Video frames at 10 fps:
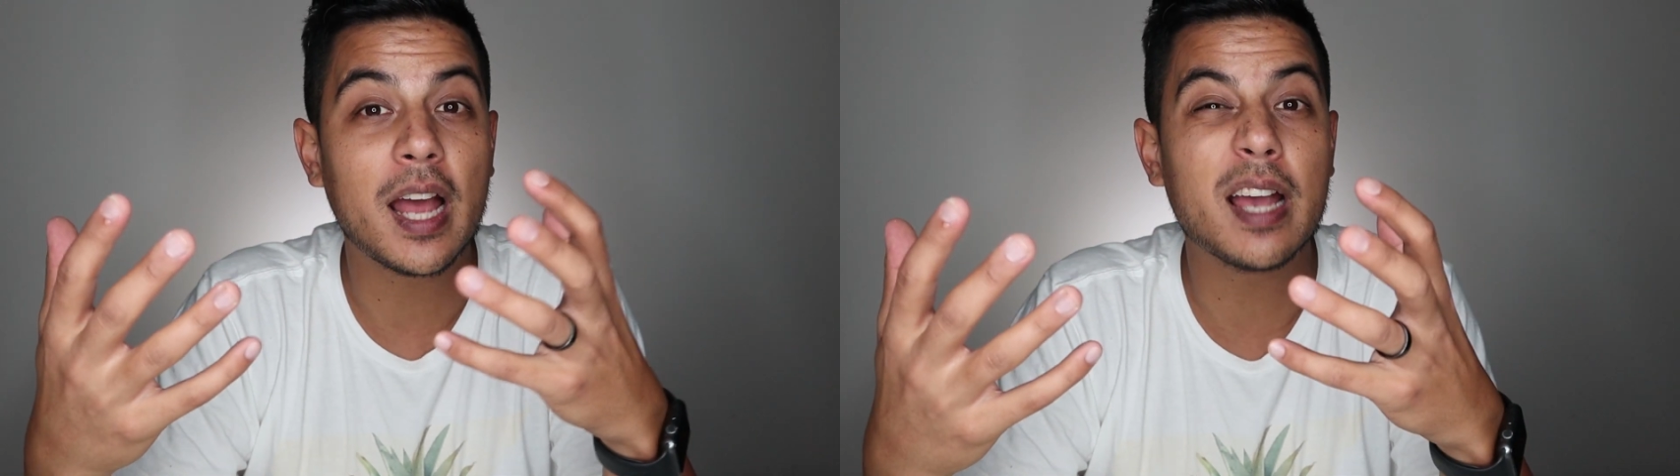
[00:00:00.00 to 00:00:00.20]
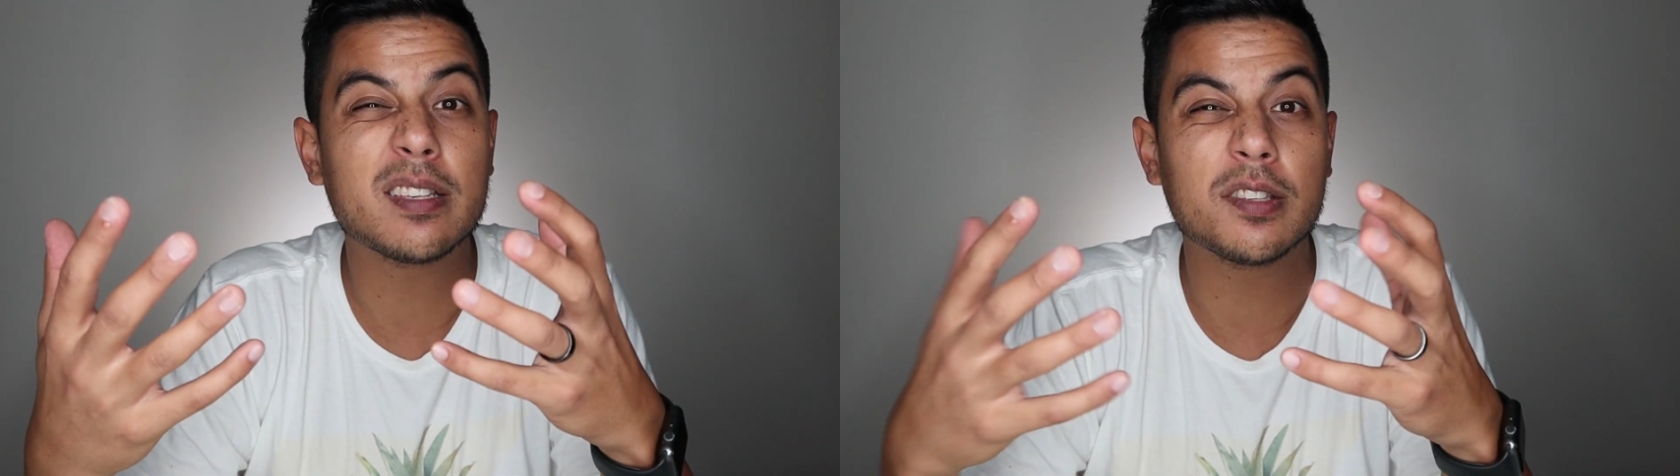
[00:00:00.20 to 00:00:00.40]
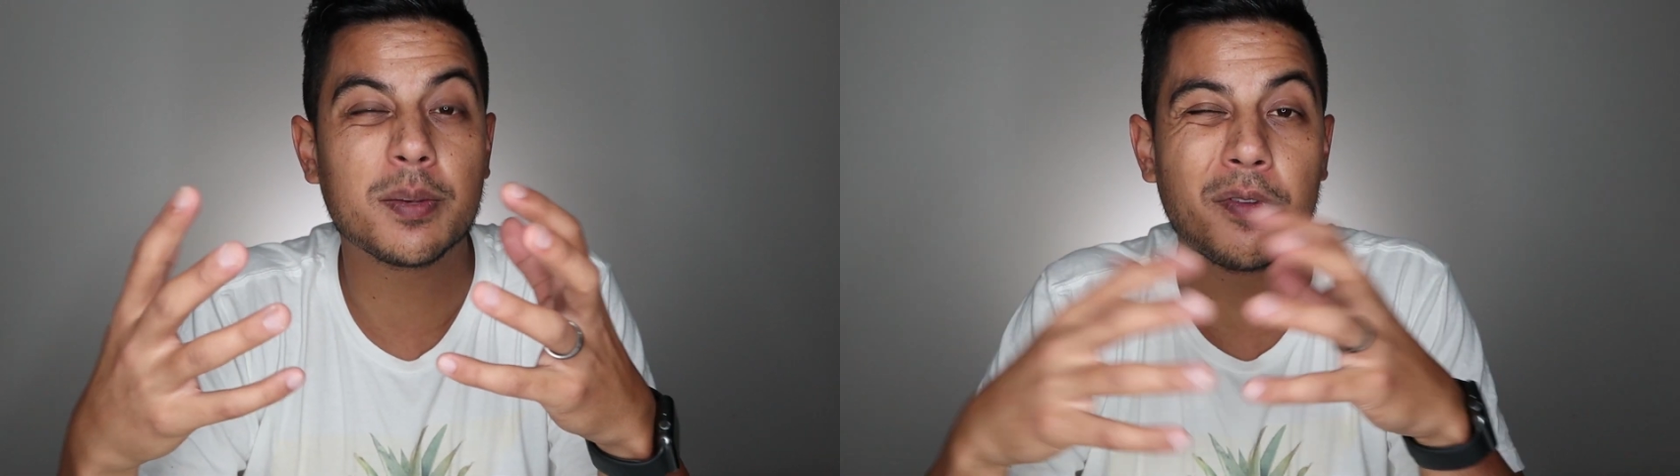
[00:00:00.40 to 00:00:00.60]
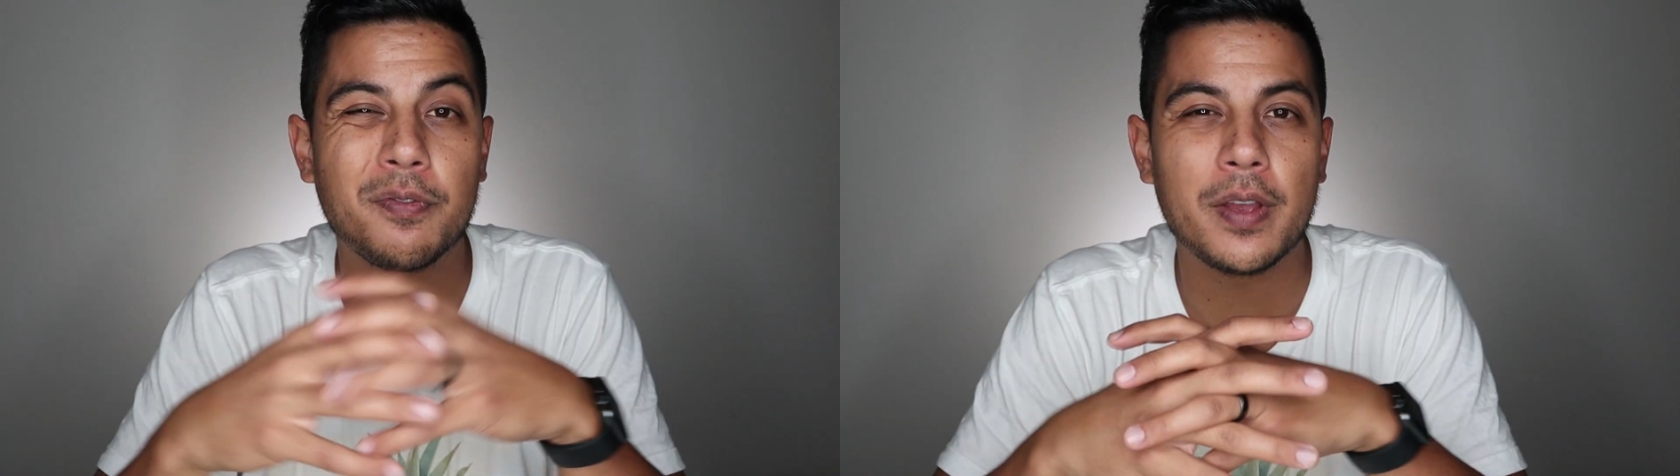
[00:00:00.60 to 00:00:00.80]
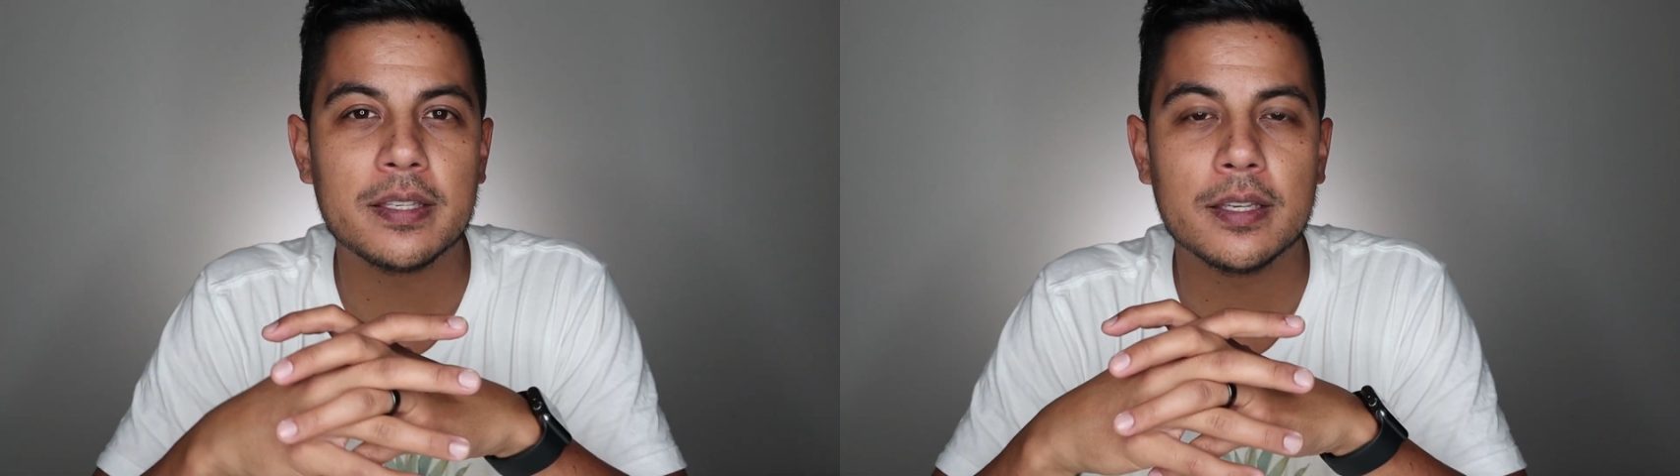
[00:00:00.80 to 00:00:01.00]
nice on some of the
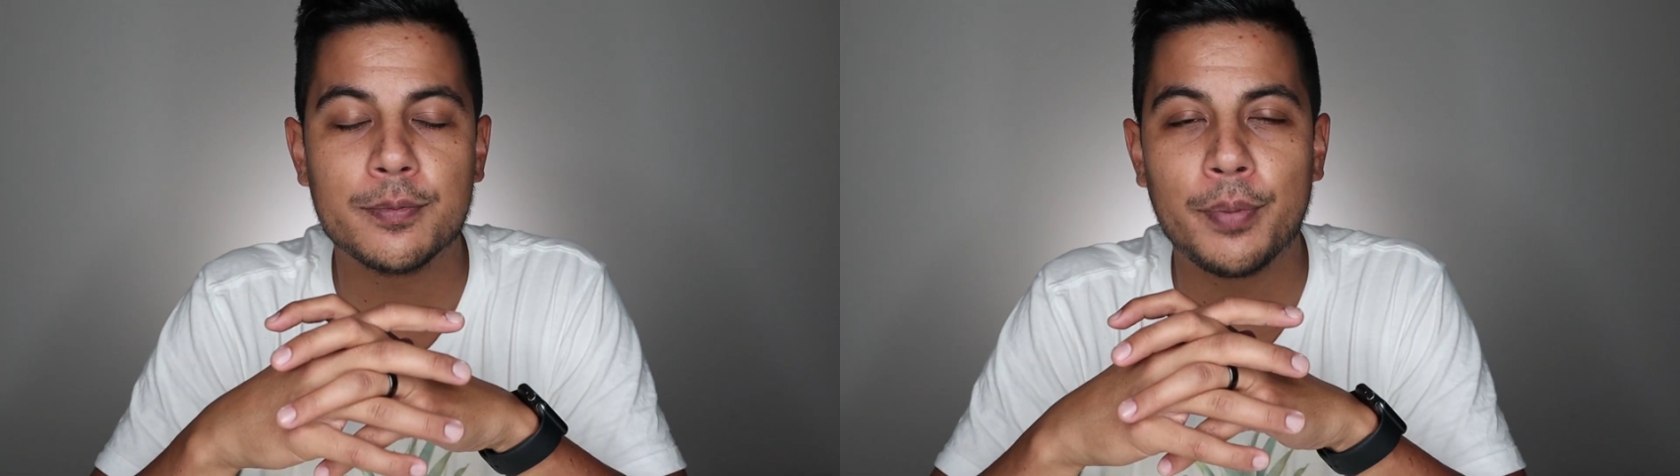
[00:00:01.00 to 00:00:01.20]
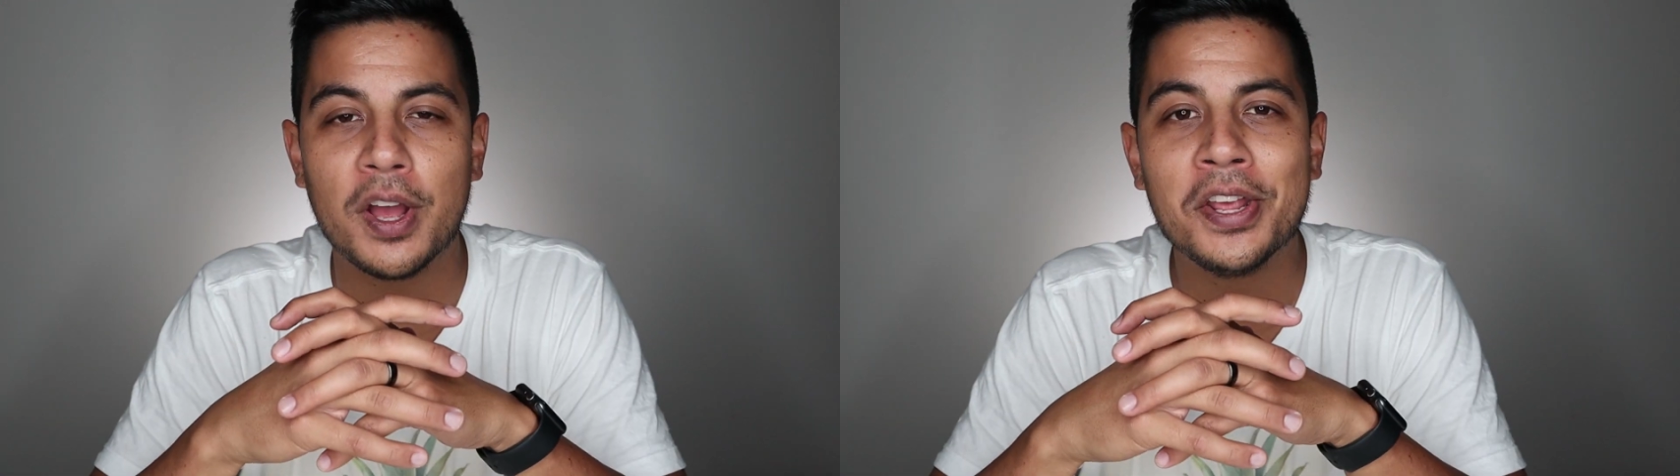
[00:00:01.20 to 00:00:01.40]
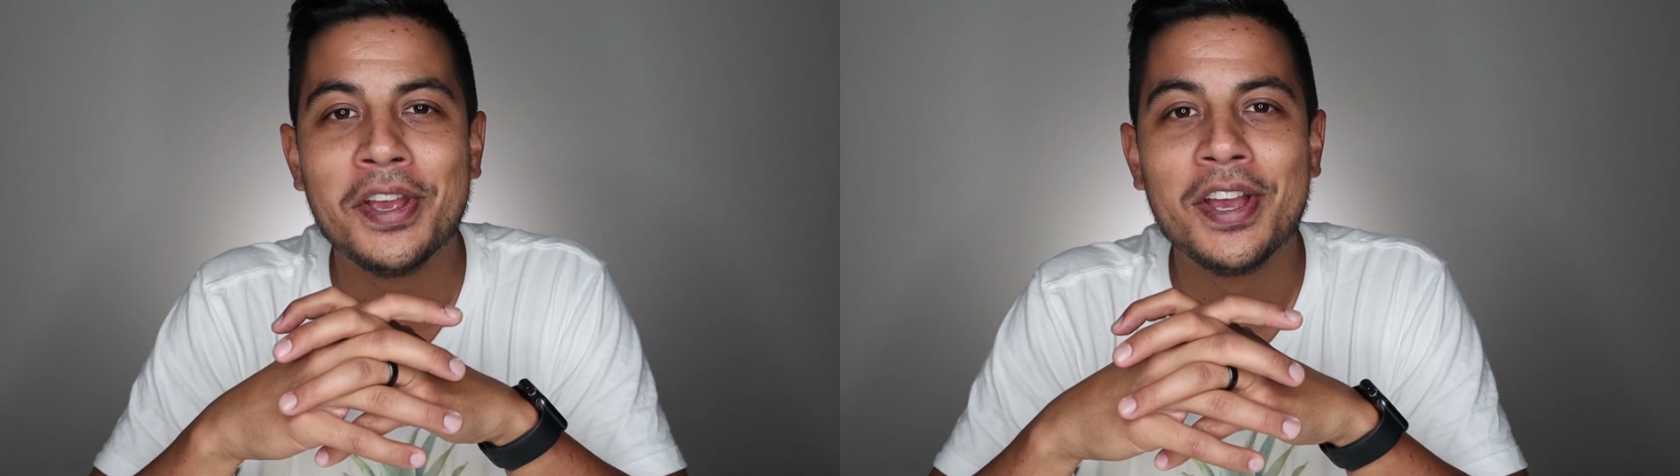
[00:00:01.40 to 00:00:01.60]
faces, but